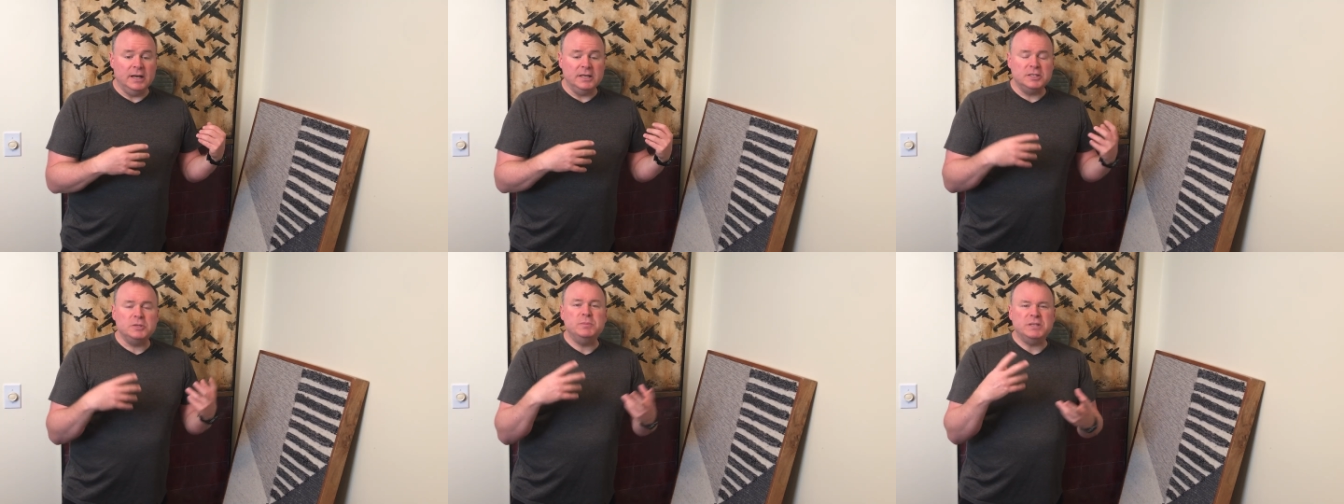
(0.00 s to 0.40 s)

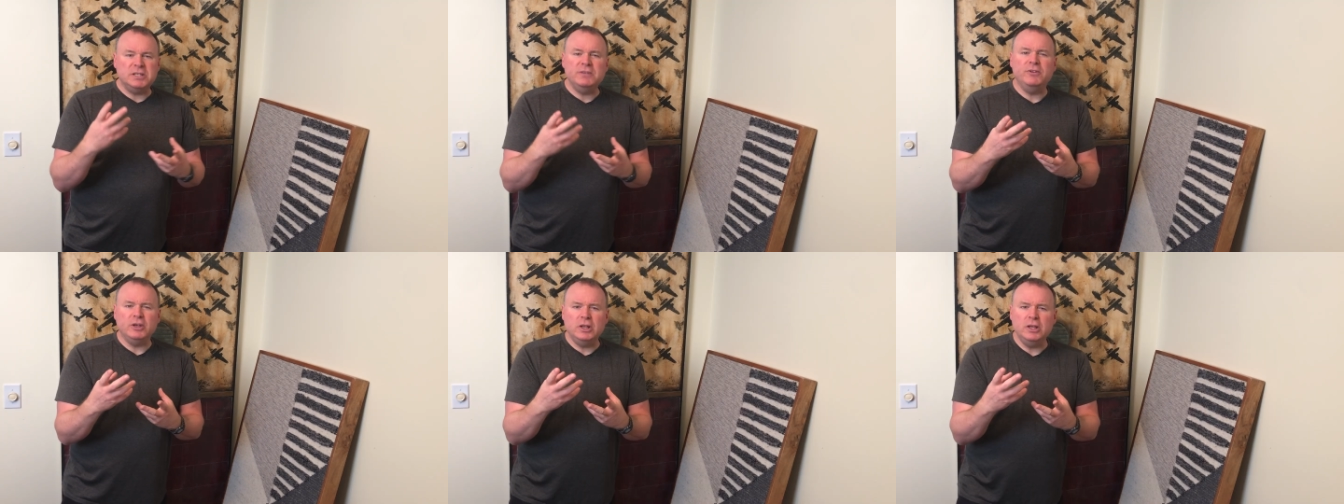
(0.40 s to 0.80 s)

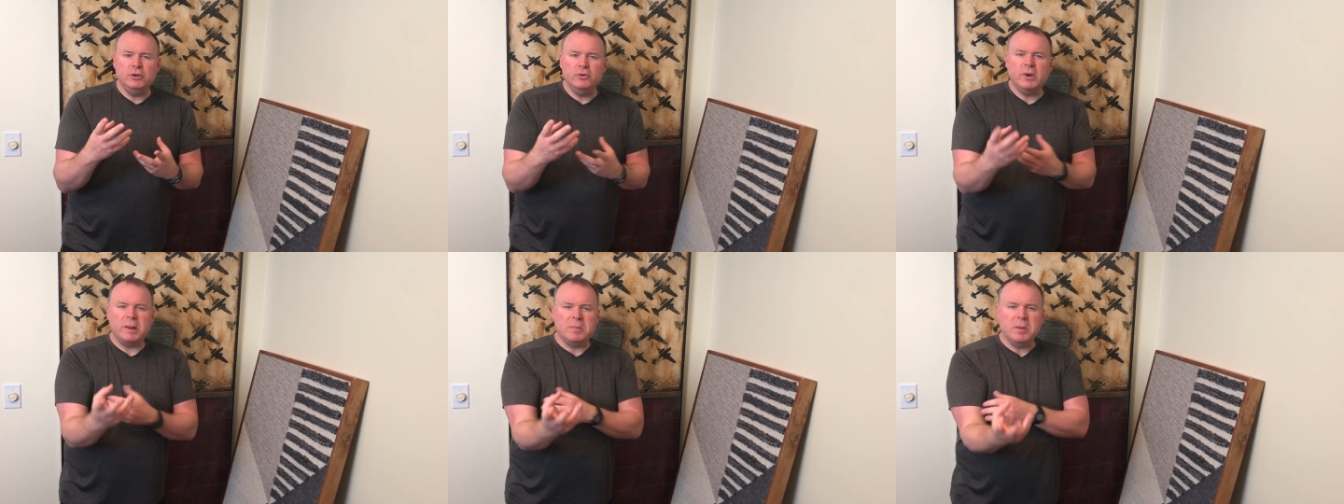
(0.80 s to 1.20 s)
Specifically,
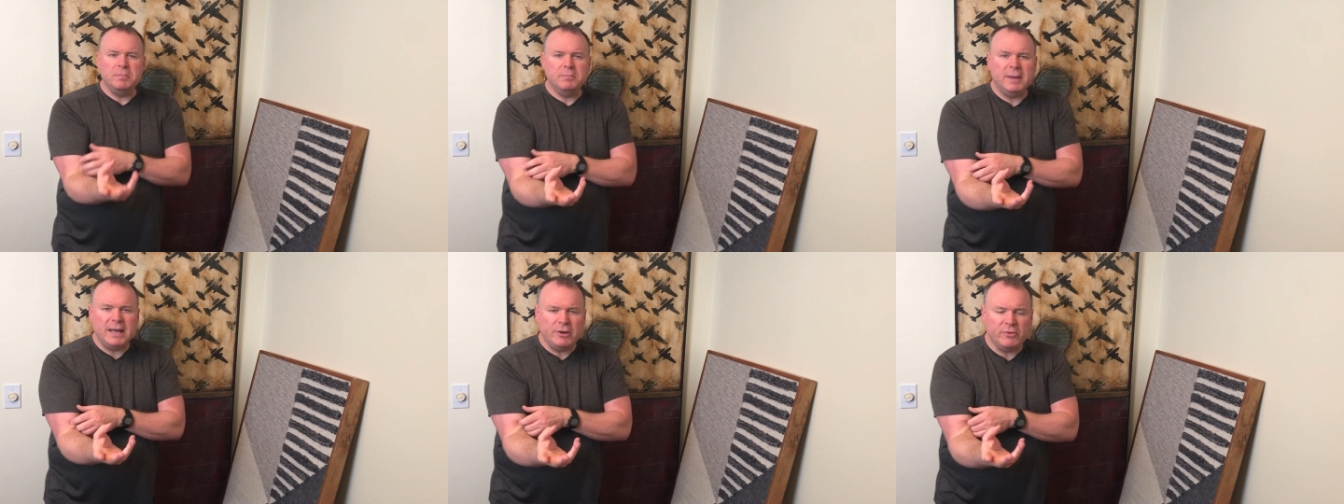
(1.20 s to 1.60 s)
you
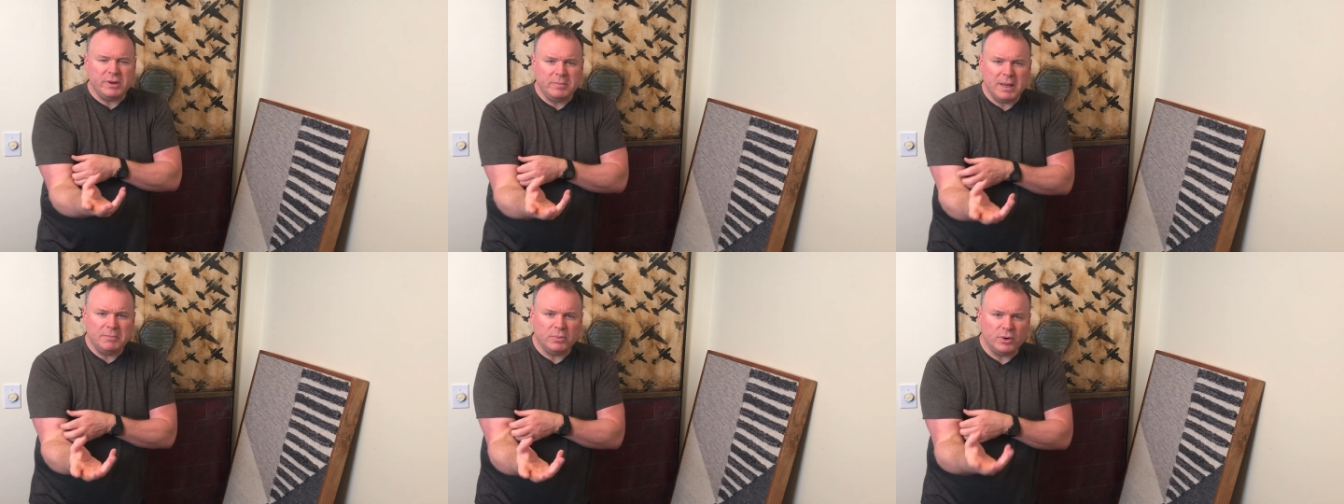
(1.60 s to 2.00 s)
might
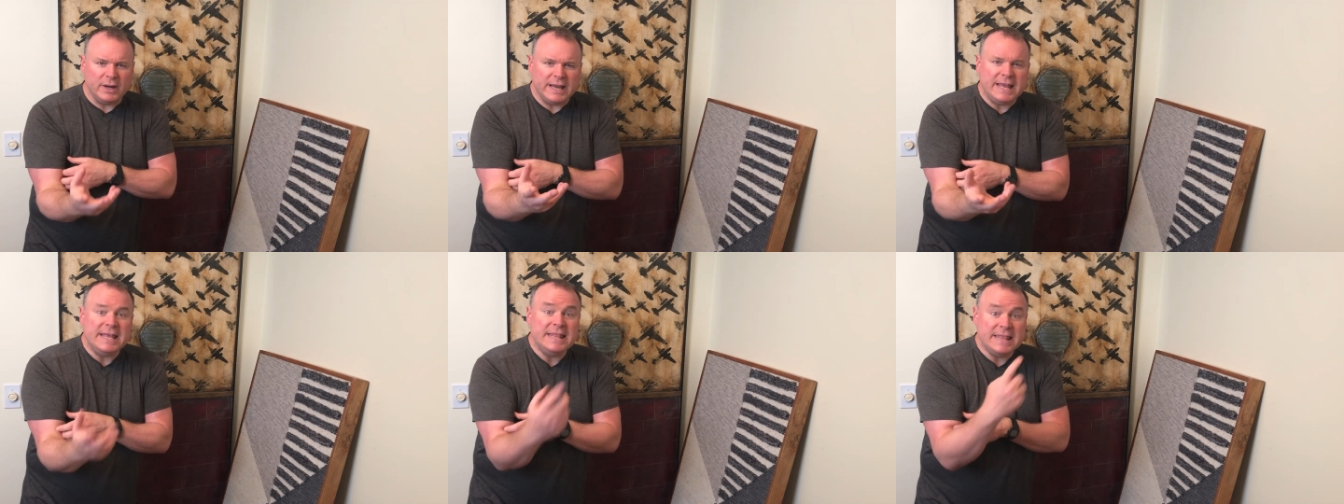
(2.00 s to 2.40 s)
remember
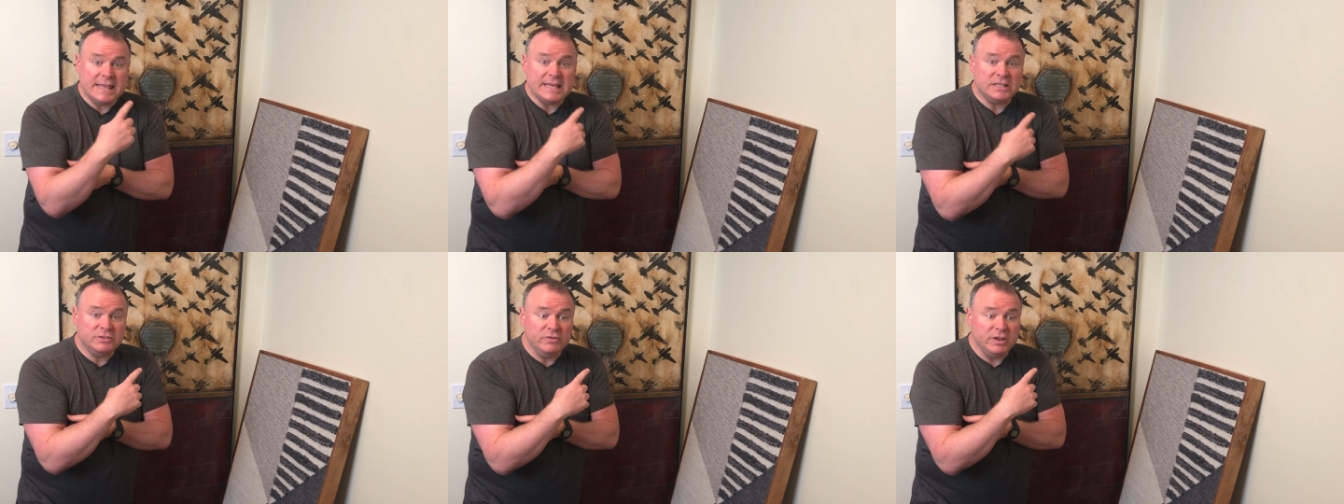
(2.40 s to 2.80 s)
in
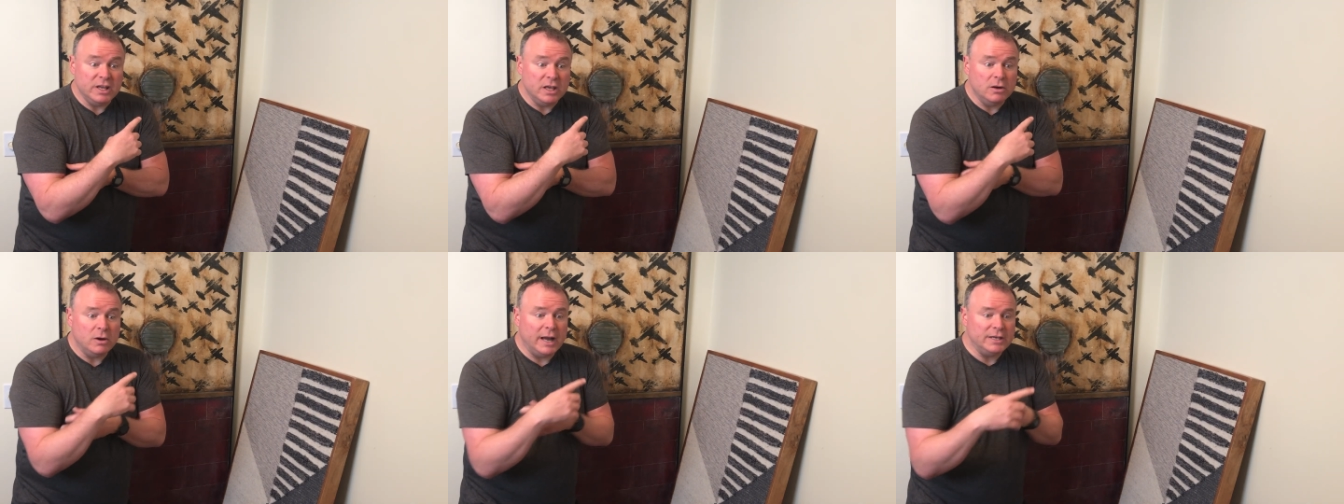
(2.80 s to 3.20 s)
this
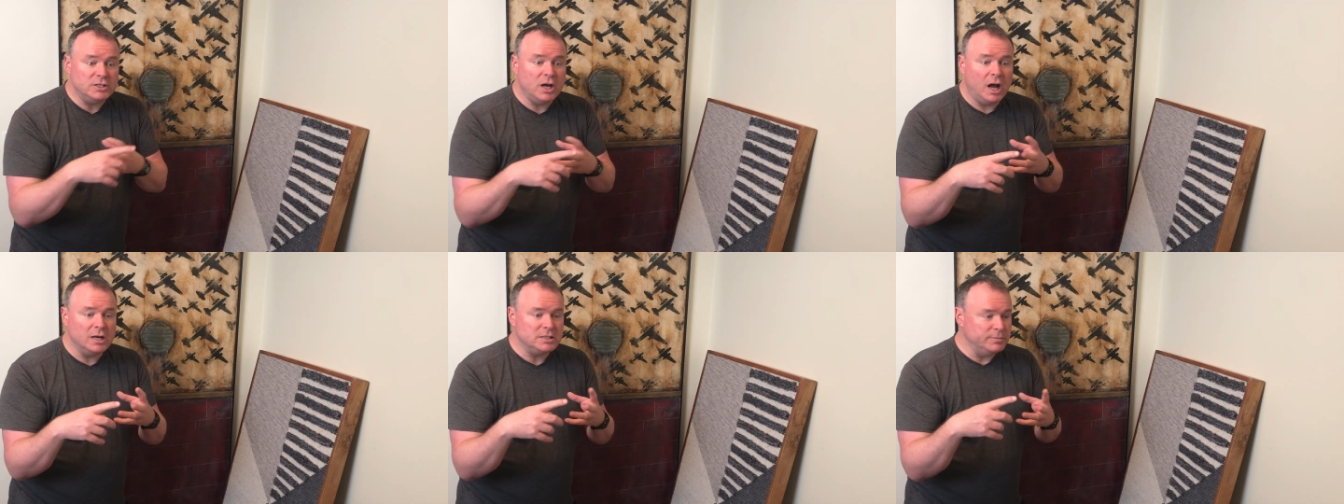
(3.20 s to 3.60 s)
video, I
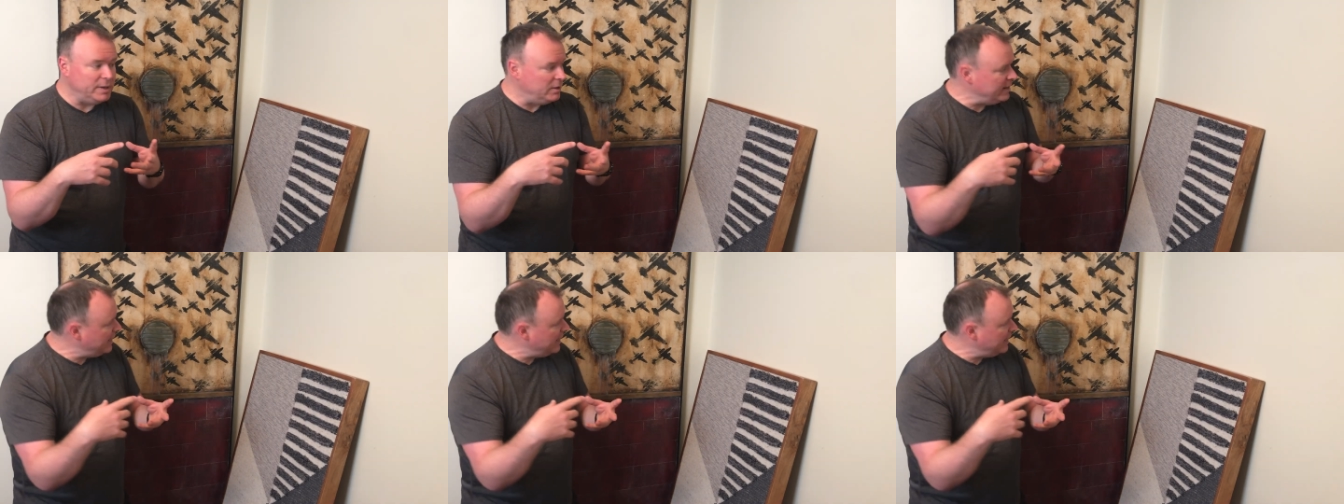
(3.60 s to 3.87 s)
talked about